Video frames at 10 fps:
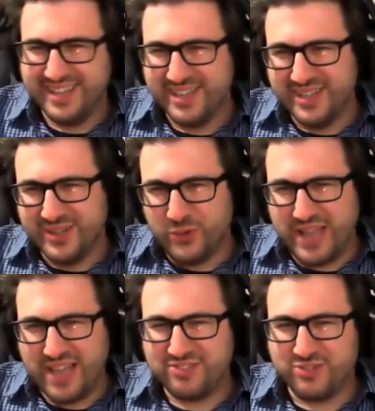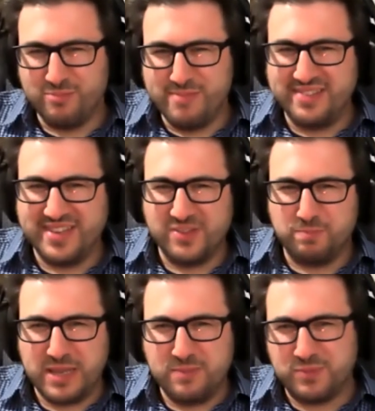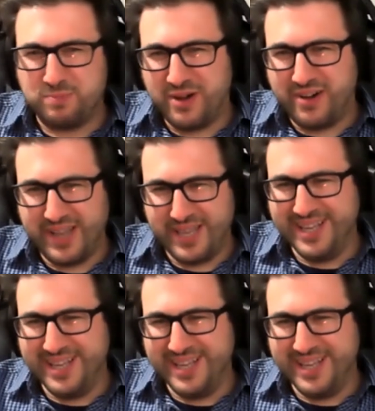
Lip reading: Orchestral MIDIs beeped by.